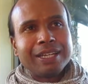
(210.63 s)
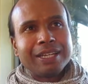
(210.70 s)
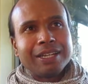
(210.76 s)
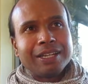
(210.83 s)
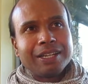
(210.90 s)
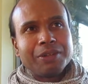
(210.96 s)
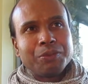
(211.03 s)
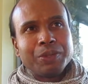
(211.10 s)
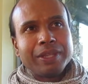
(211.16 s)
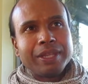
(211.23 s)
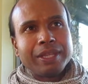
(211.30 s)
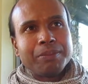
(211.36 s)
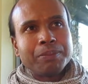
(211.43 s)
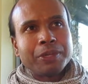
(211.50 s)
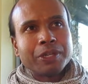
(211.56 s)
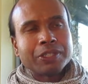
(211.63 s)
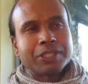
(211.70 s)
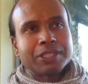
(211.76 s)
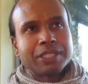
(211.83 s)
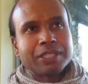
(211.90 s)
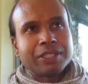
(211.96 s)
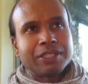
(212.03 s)
uh, with the
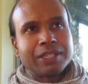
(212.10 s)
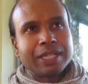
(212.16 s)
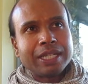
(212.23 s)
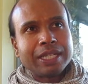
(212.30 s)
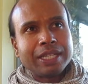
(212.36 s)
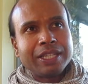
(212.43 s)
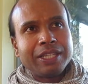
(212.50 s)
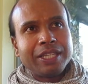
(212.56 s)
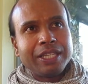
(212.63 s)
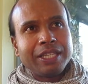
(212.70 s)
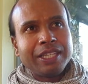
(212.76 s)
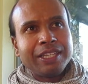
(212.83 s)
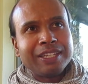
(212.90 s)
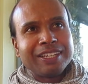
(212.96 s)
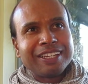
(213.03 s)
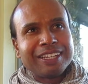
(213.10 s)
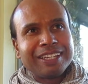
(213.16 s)
imposter and the